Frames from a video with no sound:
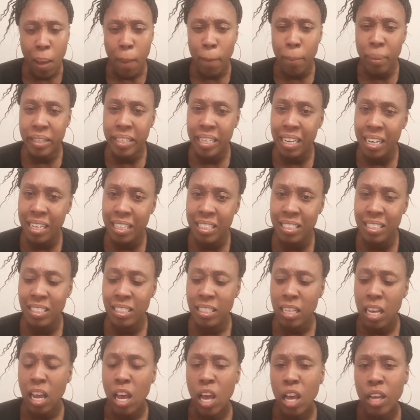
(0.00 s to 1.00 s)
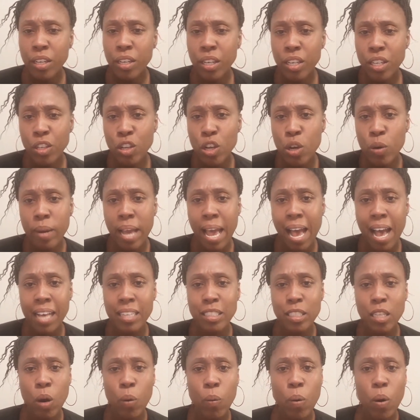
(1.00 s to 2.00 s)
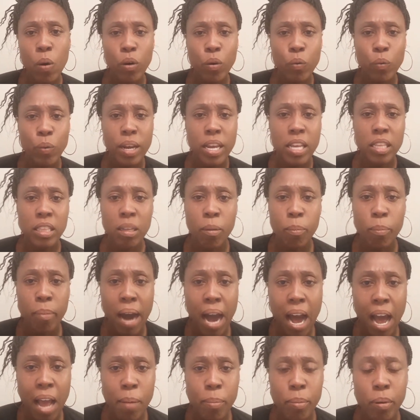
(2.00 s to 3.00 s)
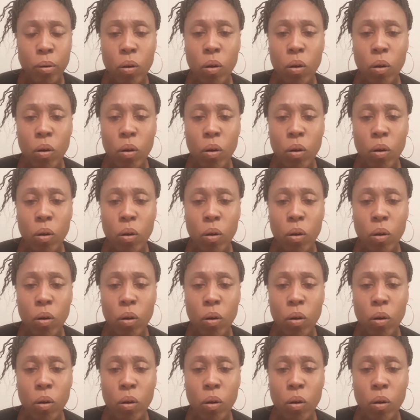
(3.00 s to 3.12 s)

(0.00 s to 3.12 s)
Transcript: Because you guys don't want to read the Bible,